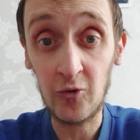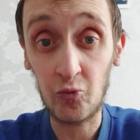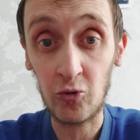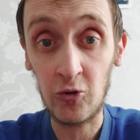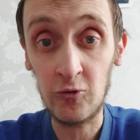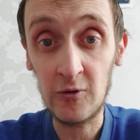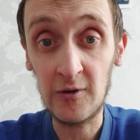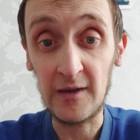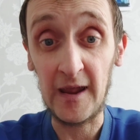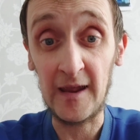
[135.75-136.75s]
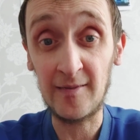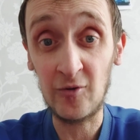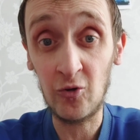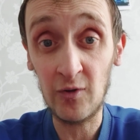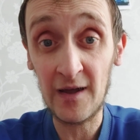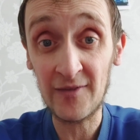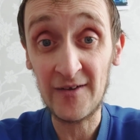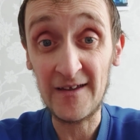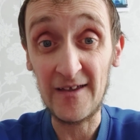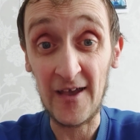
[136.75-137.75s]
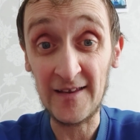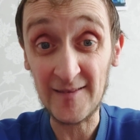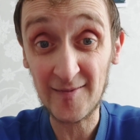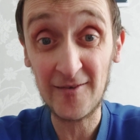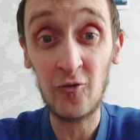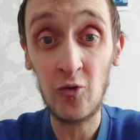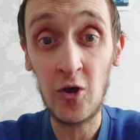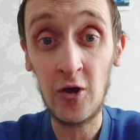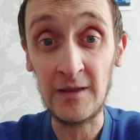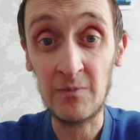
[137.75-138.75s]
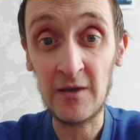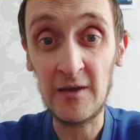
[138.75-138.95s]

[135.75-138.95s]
Two, he's a young lad and he's still learning.